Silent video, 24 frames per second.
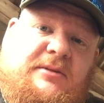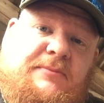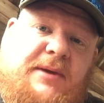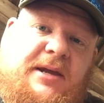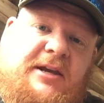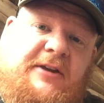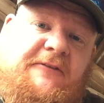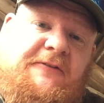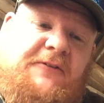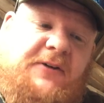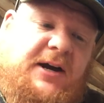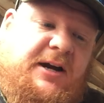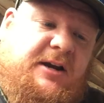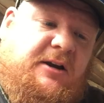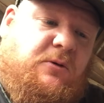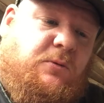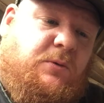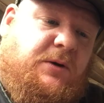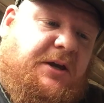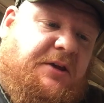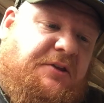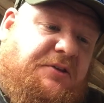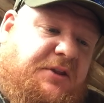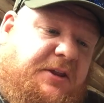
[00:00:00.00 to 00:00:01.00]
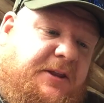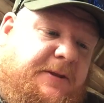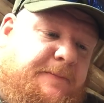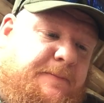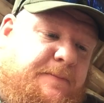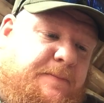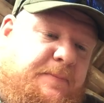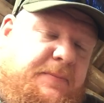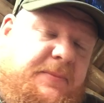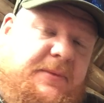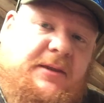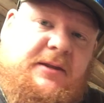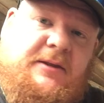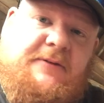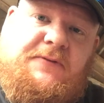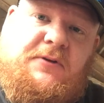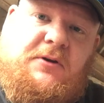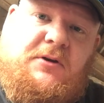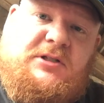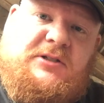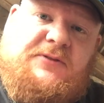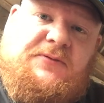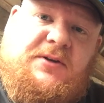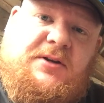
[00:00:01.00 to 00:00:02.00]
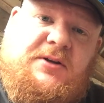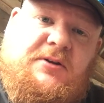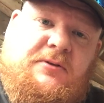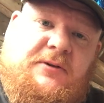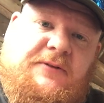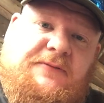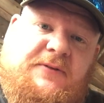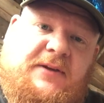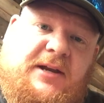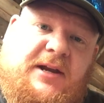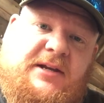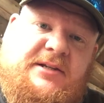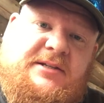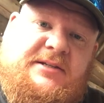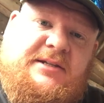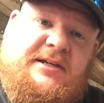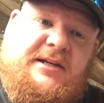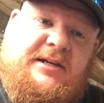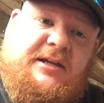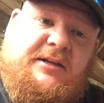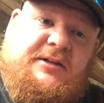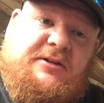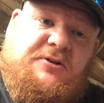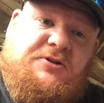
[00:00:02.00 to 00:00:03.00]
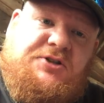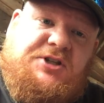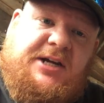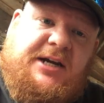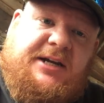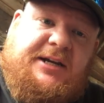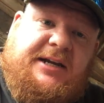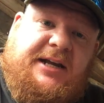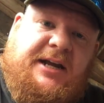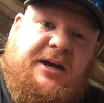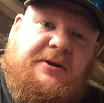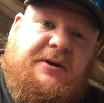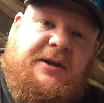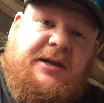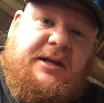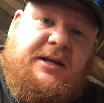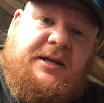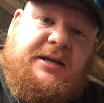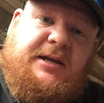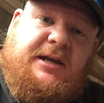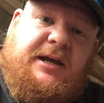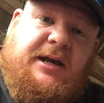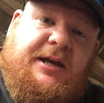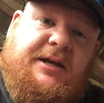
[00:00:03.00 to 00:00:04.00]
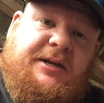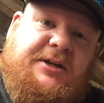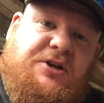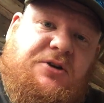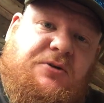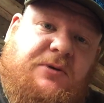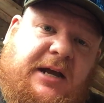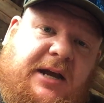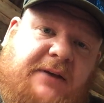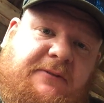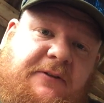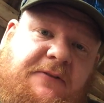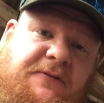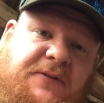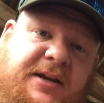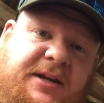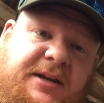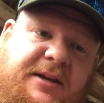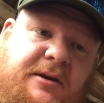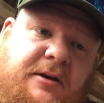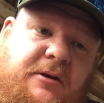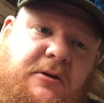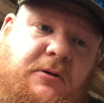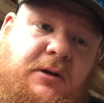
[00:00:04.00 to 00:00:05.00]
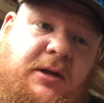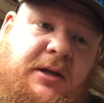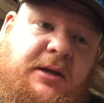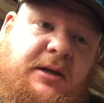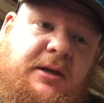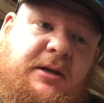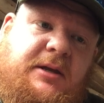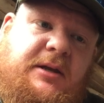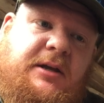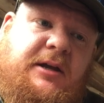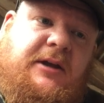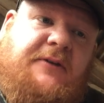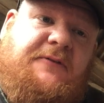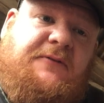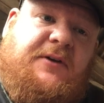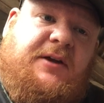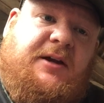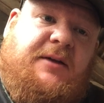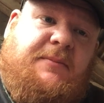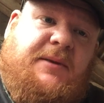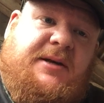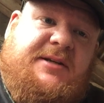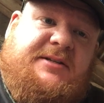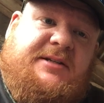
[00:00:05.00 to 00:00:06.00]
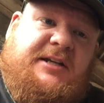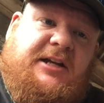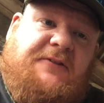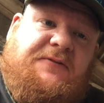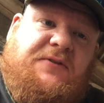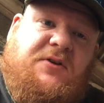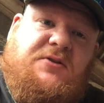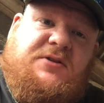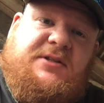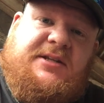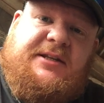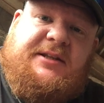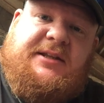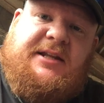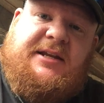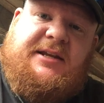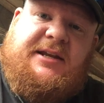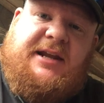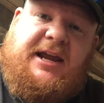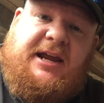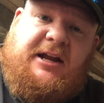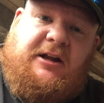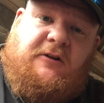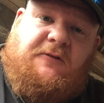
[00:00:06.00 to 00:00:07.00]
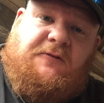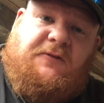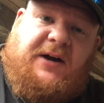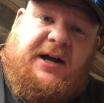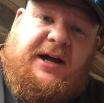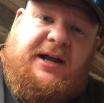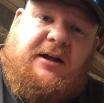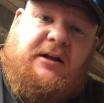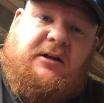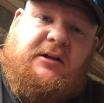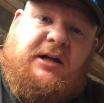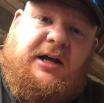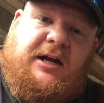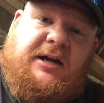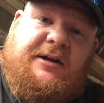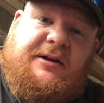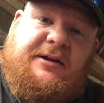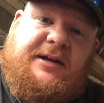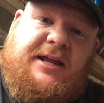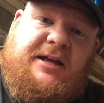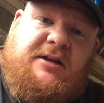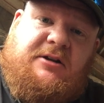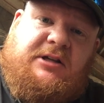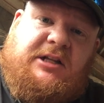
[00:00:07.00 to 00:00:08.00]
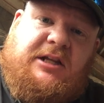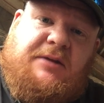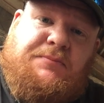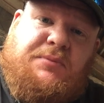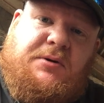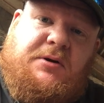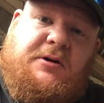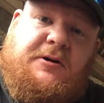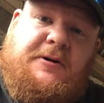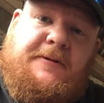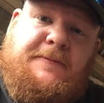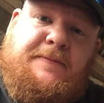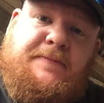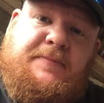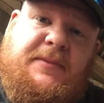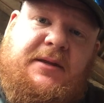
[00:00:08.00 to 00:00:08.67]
to make a fire with. For those of you who have not seen it, go check it out. I do have a video of myself using the nail file on a nail clipper